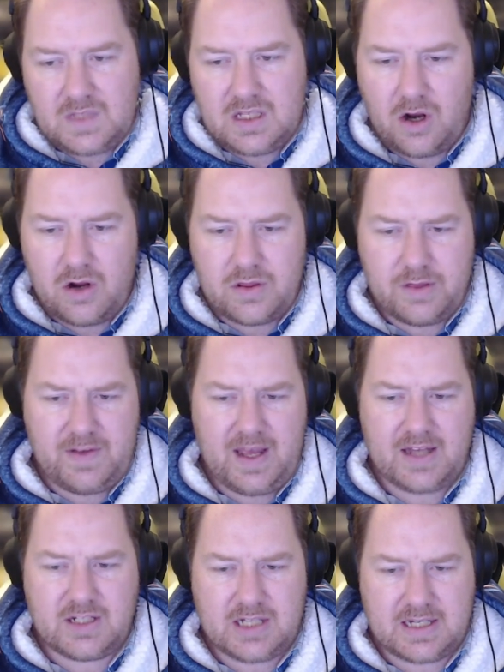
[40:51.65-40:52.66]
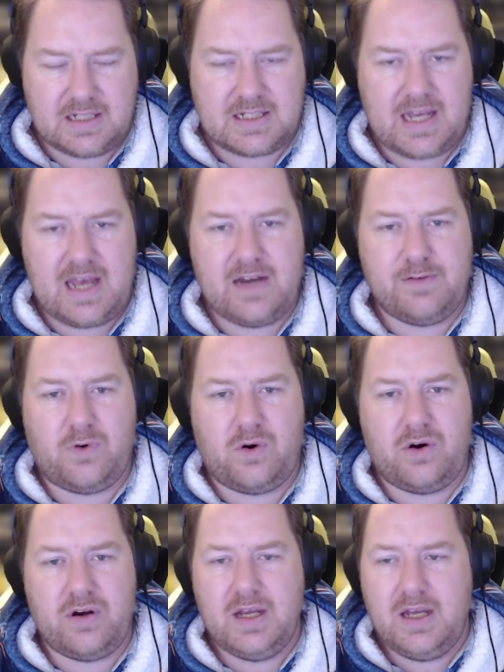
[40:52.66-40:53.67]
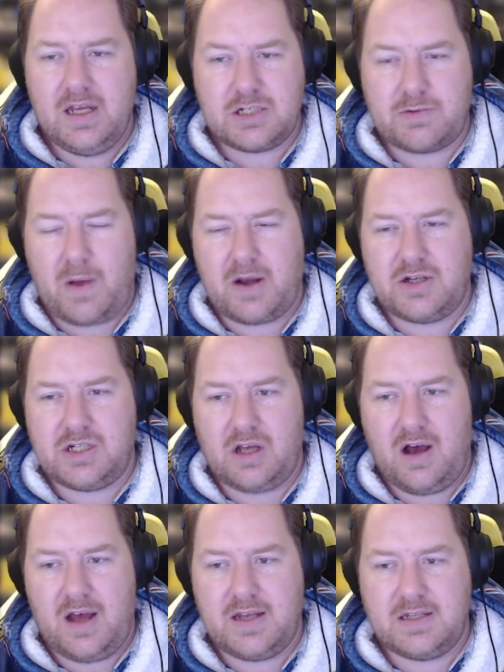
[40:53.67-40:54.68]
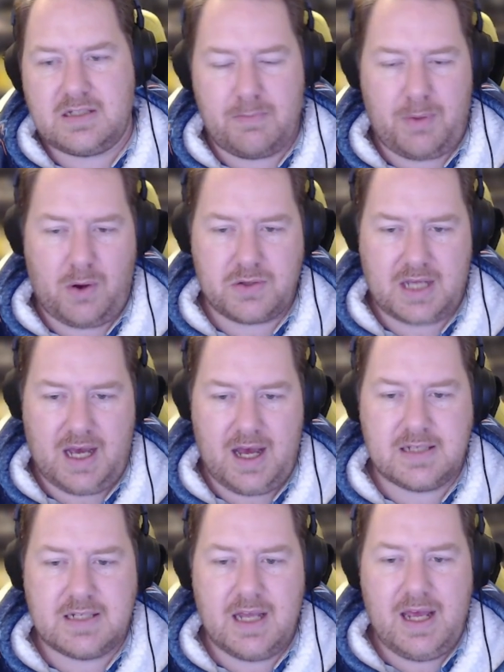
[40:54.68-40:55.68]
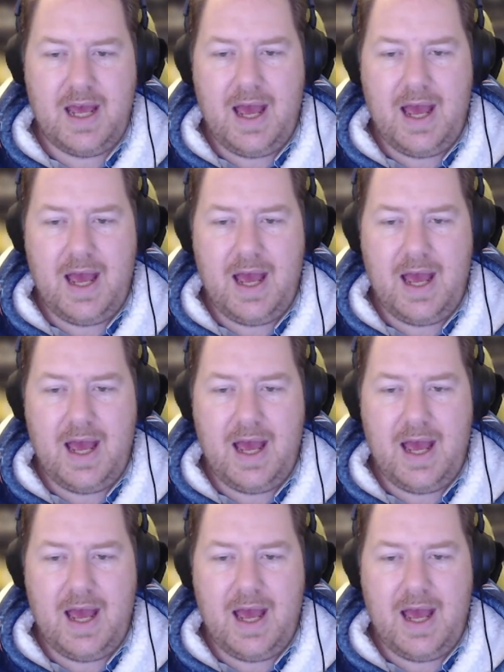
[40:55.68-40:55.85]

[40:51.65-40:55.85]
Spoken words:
The VHS container for it, strategy guide, some postcards,